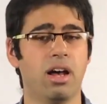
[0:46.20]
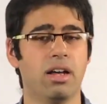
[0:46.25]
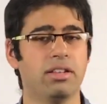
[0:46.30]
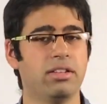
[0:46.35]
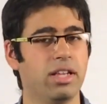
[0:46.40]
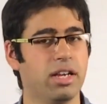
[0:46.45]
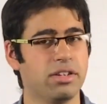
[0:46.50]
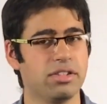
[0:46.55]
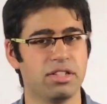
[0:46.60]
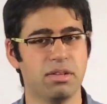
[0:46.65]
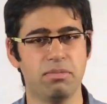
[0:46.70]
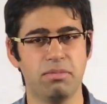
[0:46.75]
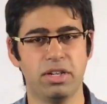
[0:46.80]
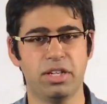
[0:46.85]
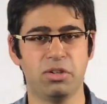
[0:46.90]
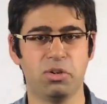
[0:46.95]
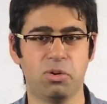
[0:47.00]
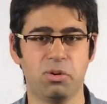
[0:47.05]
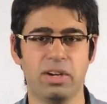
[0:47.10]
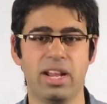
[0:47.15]
they're
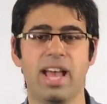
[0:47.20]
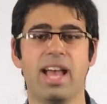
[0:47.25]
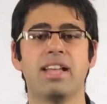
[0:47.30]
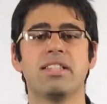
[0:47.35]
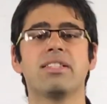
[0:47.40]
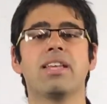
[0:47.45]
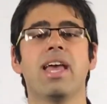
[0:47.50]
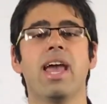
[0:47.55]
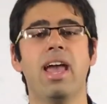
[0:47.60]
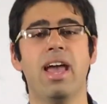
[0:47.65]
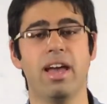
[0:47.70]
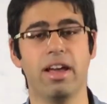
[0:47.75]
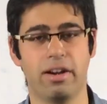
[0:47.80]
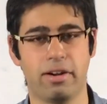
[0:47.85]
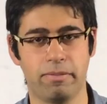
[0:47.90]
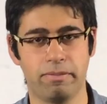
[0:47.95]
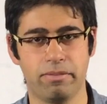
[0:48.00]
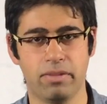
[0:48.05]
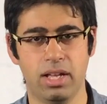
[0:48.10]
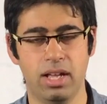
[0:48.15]
simply known as hair.
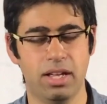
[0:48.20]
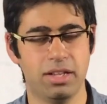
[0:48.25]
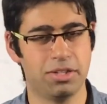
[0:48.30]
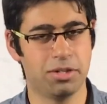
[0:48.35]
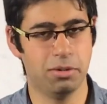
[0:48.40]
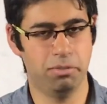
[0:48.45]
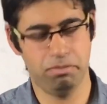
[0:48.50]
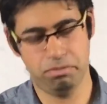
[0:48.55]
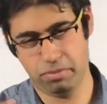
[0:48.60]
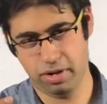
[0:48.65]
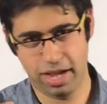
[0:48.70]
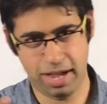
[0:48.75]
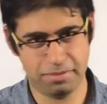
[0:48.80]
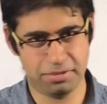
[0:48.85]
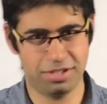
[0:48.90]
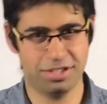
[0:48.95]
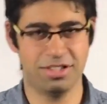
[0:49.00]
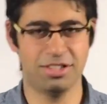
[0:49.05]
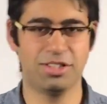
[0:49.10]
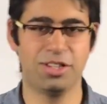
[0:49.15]
So
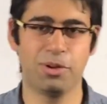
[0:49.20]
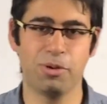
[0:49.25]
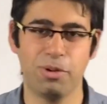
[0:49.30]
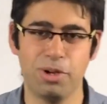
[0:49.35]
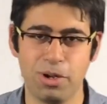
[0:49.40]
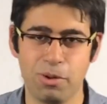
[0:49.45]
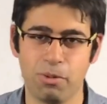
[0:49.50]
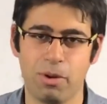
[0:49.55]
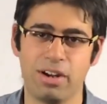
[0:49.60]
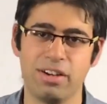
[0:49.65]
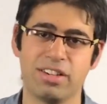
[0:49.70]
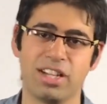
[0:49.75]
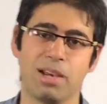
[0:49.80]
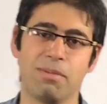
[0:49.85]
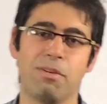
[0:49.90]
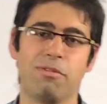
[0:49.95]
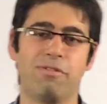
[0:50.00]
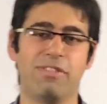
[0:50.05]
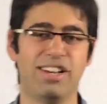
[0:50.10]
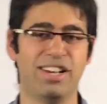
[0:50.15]
perhaps this is the only one
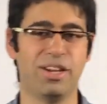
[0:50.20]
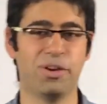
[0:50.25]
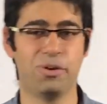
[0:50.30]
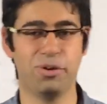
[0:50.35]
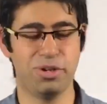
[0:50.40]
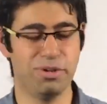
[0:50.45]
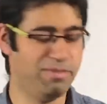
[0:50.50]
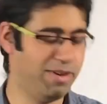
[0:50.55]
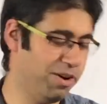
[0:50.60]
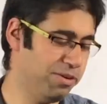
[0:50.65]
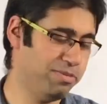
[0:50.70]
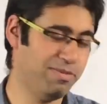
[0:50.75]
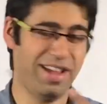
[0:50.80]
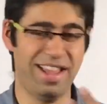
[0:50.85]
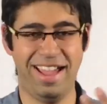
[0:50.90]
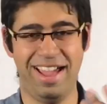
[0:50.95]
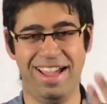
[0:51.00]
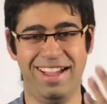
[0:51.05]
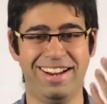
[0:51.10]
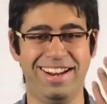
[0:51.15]
time I'm feeling good about my
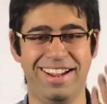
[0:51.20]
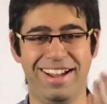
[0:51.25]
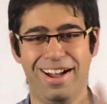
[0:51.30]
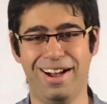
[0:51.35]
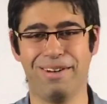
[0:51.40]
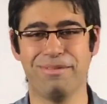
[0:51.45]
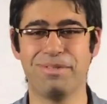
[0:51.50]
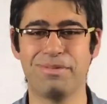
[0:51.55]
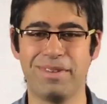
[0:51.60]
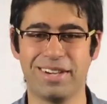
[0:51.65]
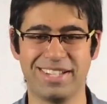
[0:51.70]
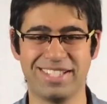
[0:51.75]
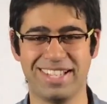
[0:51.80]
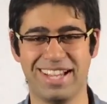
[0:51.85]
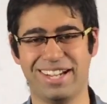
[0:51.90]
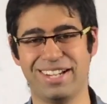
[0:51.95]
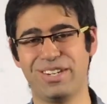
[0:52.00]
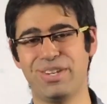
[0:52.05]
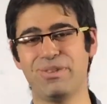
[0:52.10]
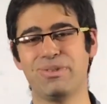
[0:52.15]
hairy arms, because
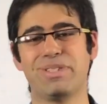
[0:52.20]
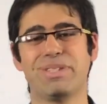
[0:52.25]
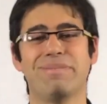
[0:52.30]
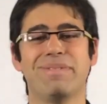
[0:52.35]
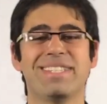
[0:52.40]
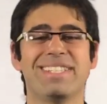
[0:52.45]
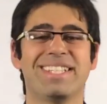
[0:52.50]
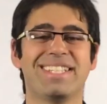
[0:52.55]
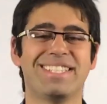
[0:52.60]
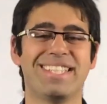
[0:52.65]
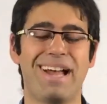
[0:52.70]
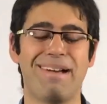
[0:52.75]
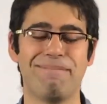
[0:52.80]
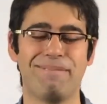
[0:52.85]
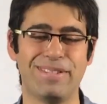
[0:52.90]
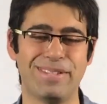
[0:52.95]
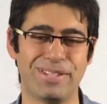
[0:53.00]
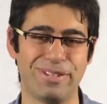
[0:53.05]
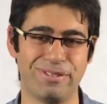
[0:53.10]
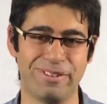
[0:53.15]
I can use them as
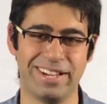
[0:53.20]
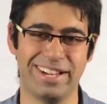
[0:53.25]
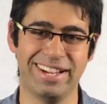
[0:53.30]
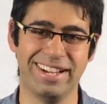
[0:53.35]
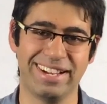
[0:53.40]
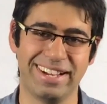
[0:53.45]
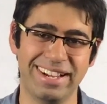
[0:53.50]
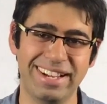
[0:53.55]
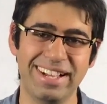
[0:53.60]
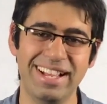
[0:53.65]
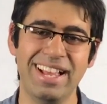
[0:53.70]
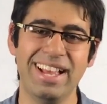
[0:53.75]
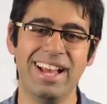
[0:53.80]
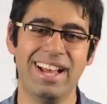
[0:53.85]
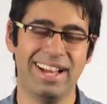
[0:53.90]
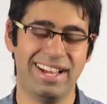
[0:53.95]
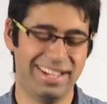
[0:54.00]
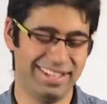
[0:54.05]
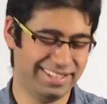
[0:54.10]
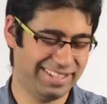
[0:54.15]
examples over here,
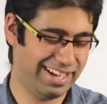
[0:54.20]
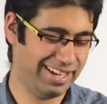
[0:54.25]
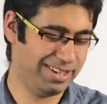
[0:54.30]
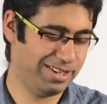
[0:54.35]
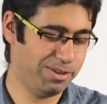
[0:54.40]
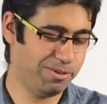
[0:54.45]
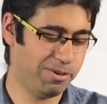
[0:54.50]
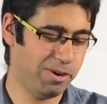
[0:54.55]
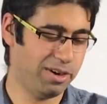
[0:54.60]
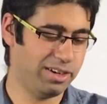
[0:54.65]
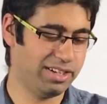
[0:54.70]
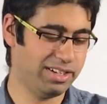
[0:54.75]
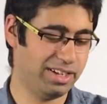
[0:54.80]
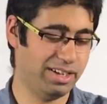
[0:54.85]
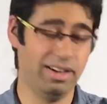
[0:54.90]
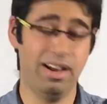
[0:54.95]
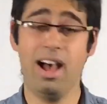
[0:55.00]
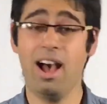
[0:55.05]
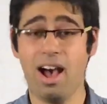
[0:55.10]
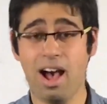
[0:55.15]
that you've got
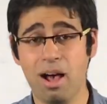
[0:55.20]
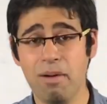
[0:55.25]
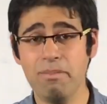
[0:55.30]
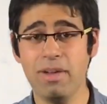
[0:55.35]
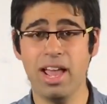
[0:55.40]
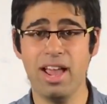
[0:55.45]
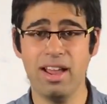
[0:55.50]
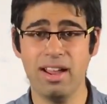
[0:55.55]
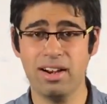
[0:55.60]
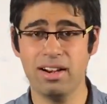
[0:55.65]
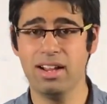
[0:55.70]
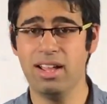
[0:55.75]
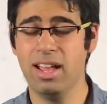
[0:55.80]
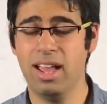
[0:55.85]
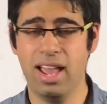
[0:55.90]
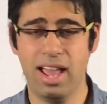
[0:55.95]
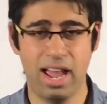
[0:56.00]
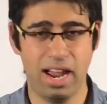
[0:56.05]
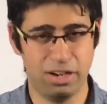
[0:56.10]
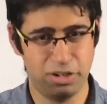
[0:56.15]
arm hair
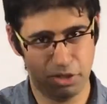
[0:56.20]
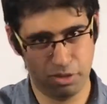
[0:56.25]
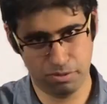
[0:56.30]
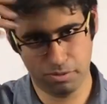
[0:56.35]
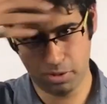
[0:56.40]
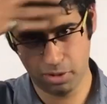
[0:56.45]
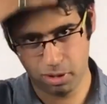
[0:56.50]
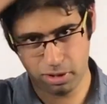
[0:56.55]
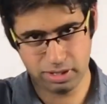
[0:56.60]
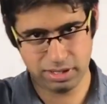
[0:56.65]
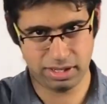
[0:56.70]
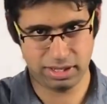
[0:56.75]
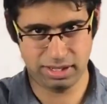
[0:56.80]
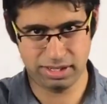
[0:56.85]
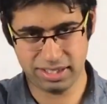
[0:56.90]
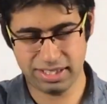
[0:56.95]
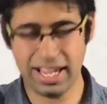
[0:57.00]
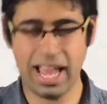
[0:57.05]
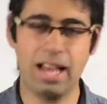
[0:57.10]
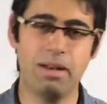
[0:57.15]
and you've
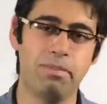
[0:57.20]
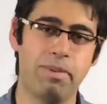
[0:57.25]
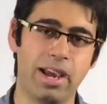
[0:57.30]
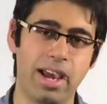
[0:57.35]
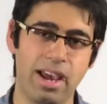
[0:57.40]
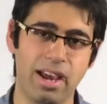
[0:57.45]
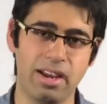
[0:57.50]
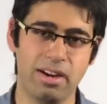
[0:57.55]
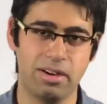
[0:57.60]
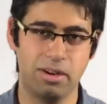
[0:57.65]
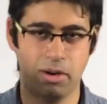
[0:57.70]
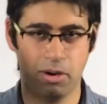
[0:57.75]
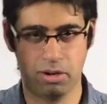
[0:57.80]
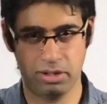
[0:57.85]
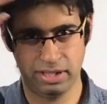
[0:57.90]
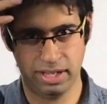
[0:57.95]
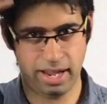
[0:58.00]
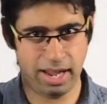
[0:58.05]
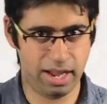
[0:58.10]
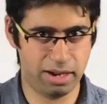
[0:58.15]
got scalp hair,
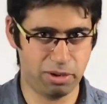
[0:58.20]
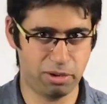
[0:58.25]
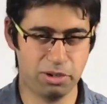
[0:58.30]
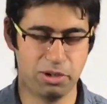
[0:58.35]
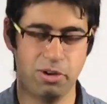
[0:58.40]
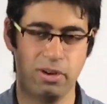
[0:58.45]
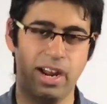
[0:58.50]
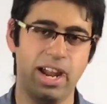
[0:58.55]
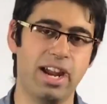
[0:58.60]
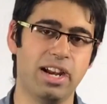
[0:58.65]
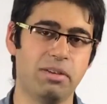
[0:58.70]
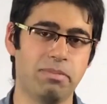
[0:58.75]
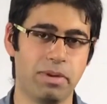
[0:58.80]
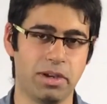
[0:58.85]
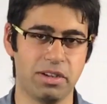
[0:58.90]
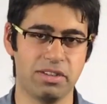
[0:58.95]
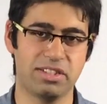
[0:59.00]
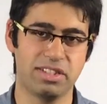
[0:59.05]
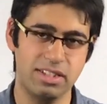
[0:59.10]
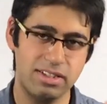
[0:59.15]
or the hair on your head,
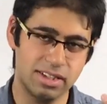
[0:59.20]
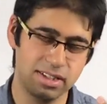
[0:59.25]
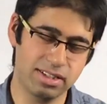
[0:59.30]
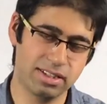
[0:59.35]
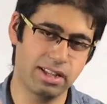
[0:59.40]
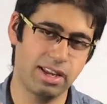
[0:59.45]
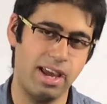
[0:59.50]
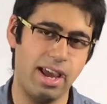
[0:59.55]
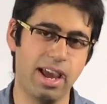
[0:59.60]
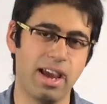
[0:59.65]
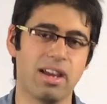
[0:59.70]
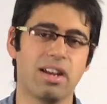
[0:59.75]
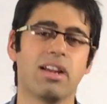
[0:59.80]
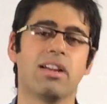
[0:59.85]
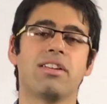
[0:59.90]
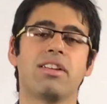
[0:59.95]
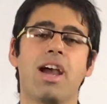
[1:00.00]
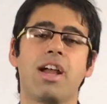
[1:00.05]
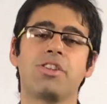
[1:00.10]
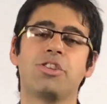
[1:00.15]
because this is the hair
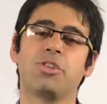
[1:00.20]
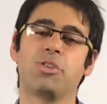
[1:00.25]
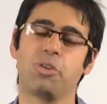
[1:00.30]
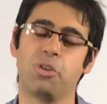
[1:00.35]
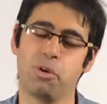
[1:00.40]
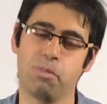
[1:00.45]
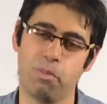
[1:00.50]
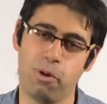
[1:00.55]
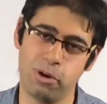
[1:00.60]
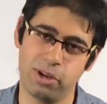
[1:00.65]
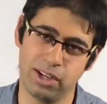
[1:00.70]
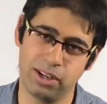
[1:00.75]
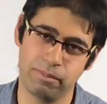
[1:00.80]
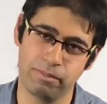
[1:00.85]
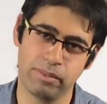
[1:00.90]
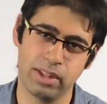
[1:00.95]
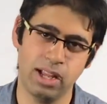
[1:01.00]
attached to your body.